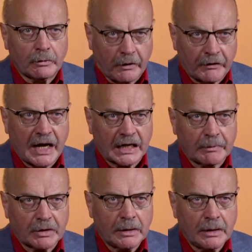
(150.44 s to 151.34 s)
of an
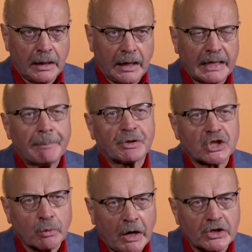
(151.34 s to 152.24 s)
argument. And that
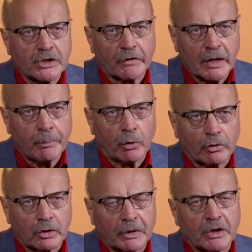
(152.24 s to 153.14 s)
persuasion is very
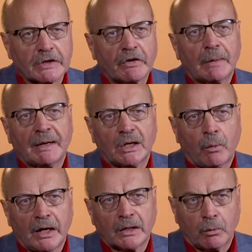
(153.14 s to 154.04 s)
important, because if you're going to make your
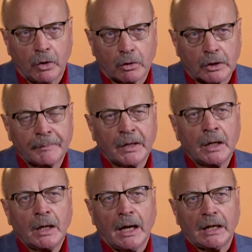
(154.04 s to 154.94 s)
way in the world
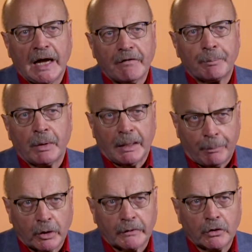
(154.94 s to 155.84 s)
and you have a
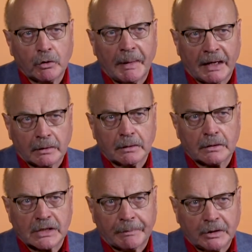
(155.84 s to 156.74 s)
point of view about
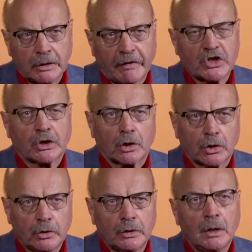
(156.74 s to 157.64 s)
something, you've actually got to learn